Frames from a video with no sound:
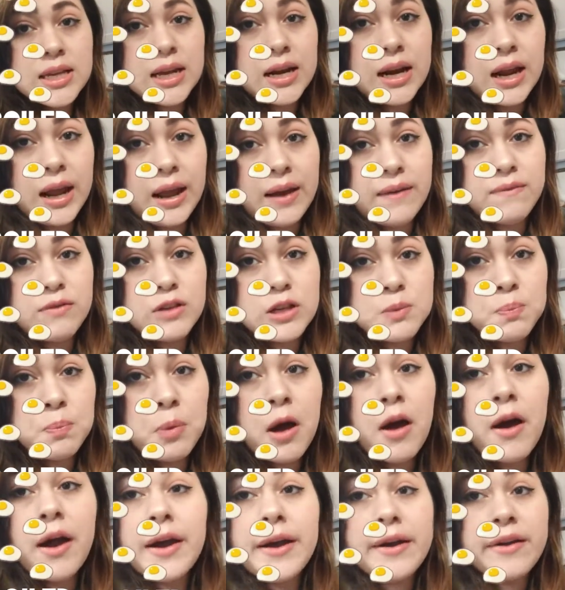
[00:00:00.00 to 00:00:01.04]
And I have this
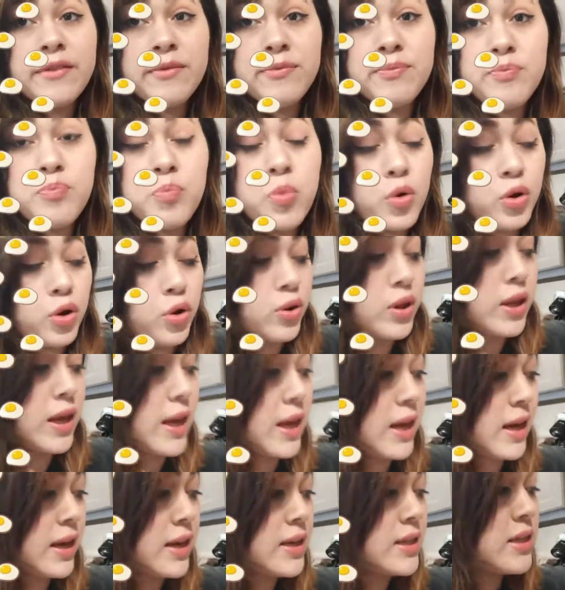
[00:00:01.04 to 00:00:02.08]
pot of boiled
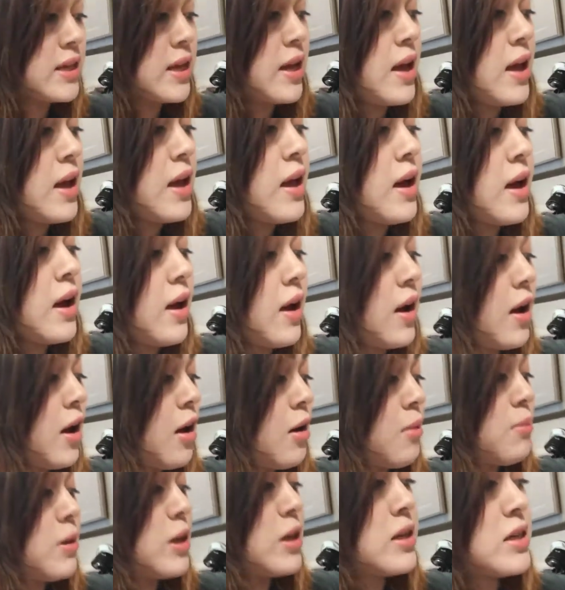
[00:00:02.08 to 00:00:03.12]
eggs.
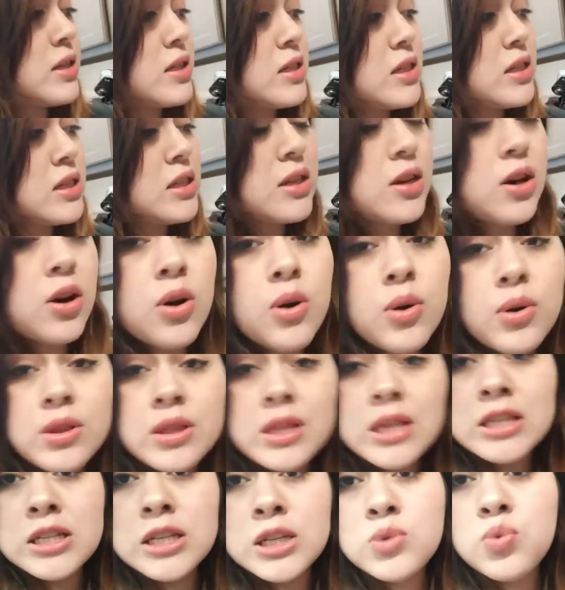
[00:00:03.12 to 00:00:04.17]
So
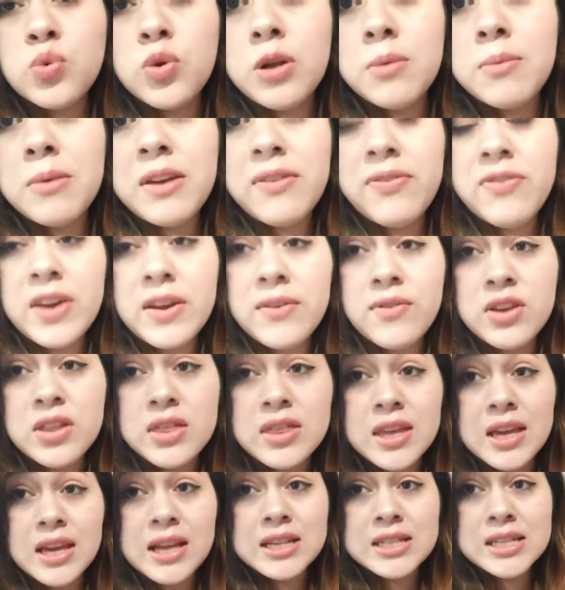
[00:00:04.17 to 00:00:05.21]
this is one of my favorite
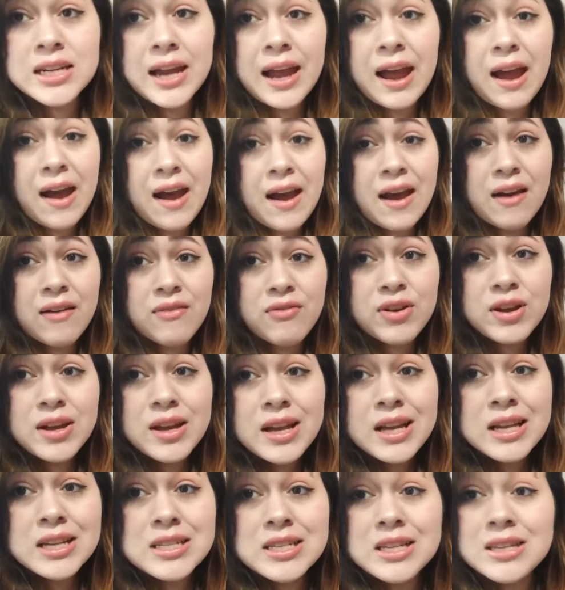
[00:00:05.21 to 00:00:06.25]
things to have.
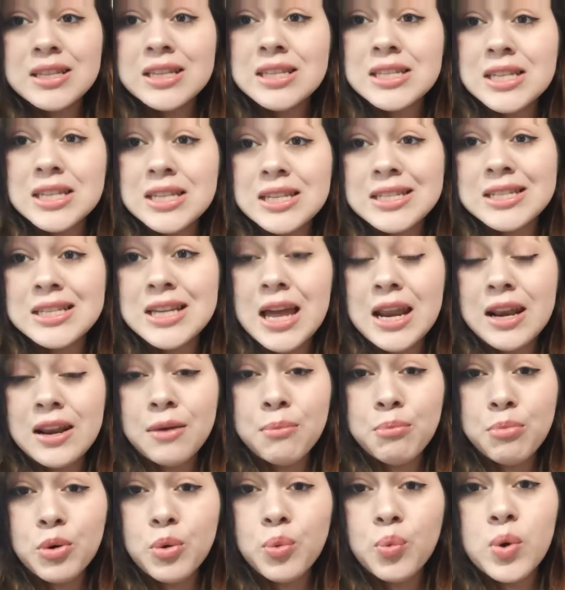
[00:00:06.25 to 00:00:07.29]
So this is
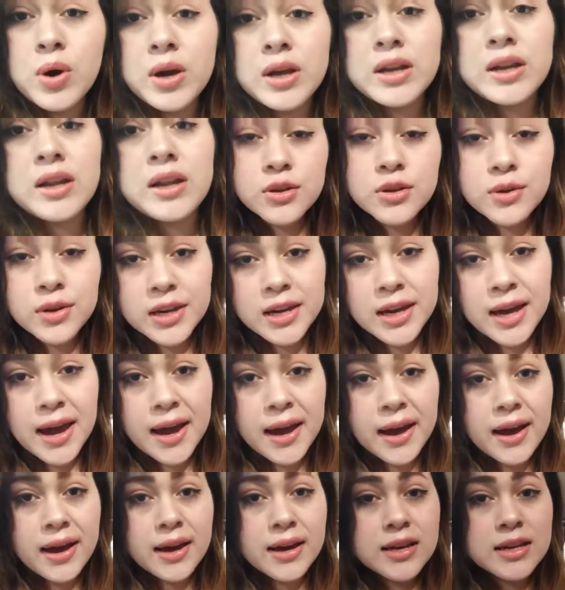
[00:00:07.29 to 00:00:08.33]
number one.
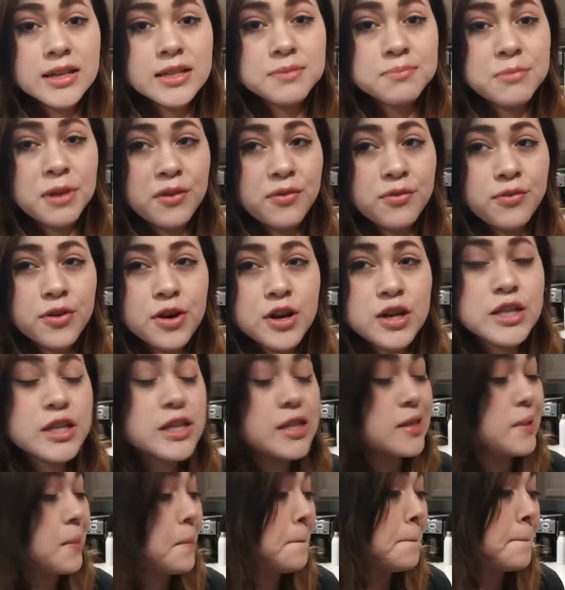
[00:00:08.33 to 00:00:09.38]
yeah guys, my
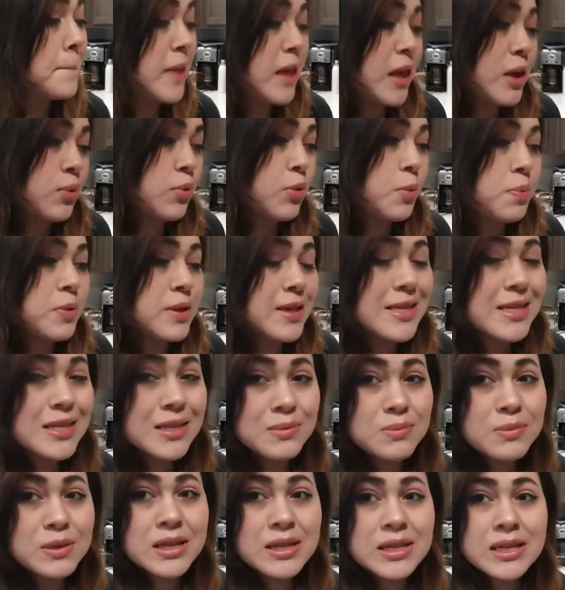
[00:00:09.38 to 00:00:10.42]
first meat
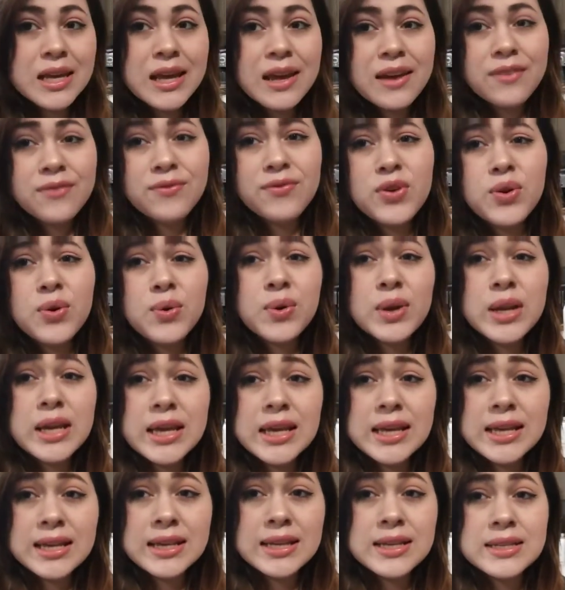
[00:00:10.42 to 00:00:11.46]
replacement food
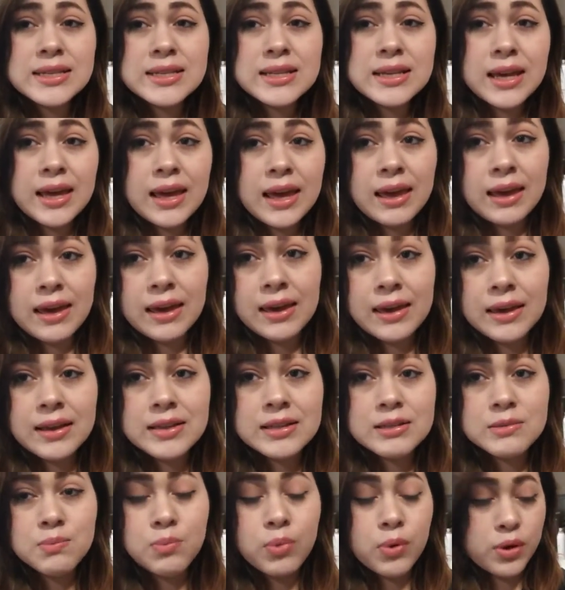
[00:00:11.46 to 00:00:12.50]
is eggs,
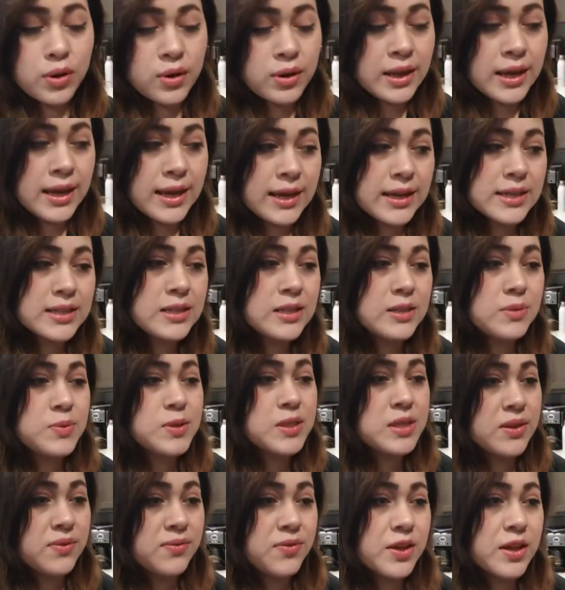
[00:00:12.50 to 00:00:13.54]
boiled eggs
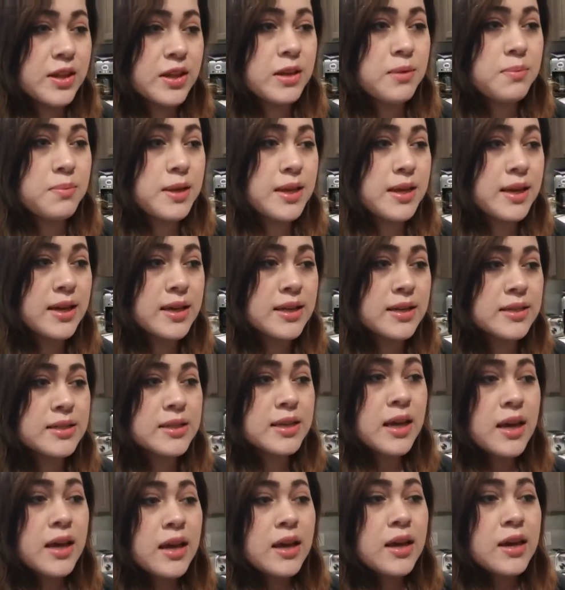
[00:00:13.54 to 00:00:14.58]
specifically, because
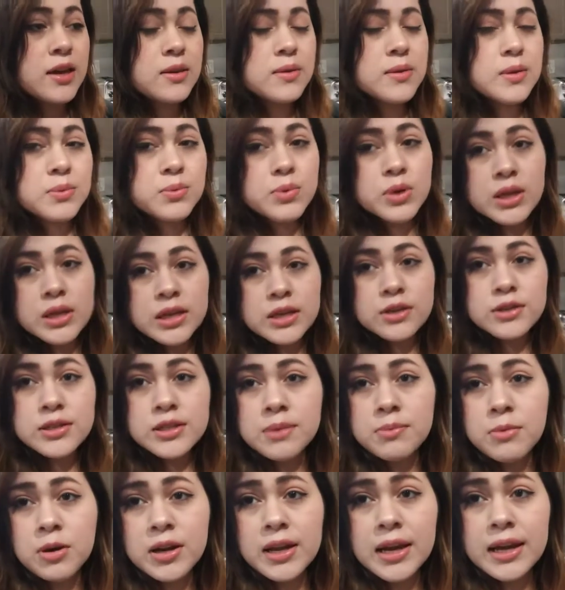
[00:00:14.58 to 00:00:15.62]
you can really use
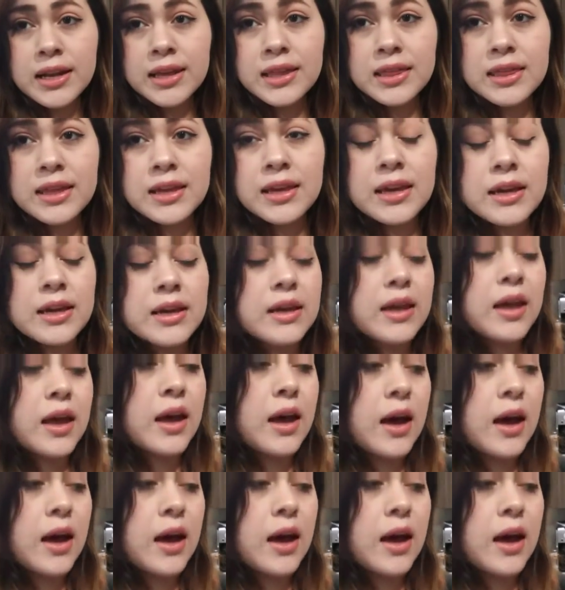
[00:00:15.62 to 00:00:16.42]
them on anything.